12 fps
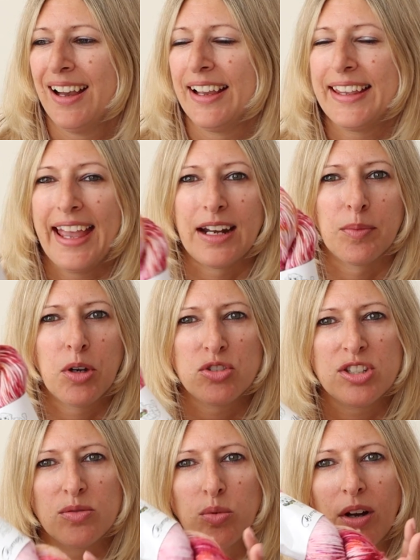Again, I'm
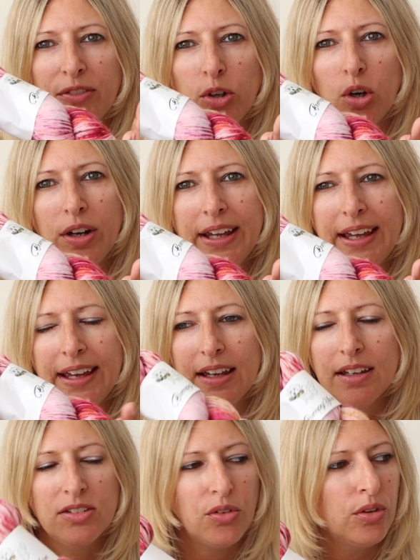conscious of what I've got
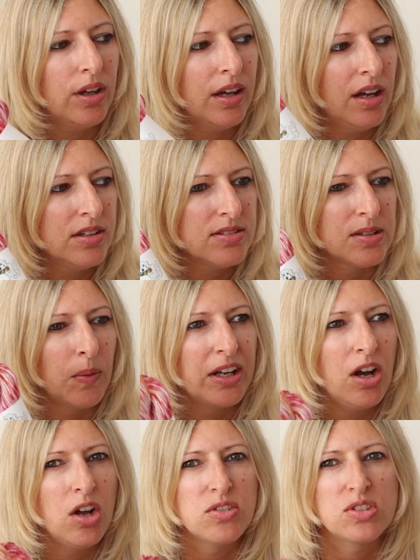here, so I
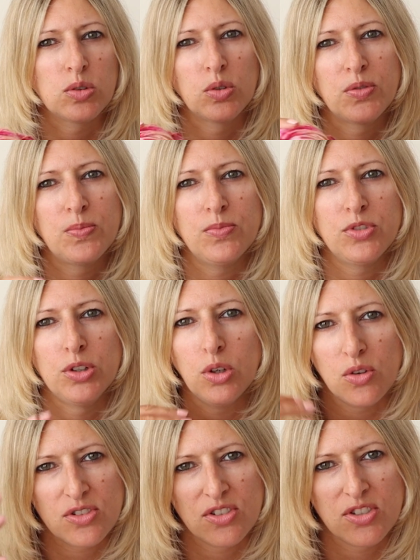can't sort of do
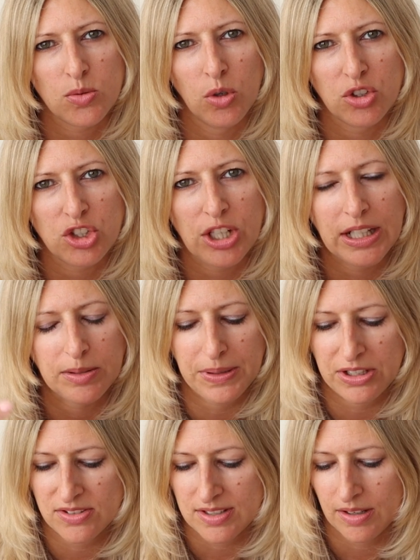lots of swatching
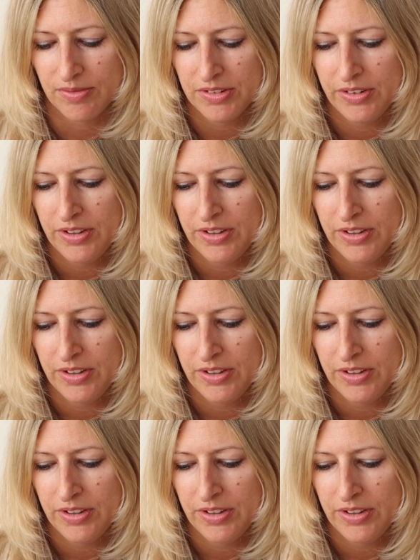because I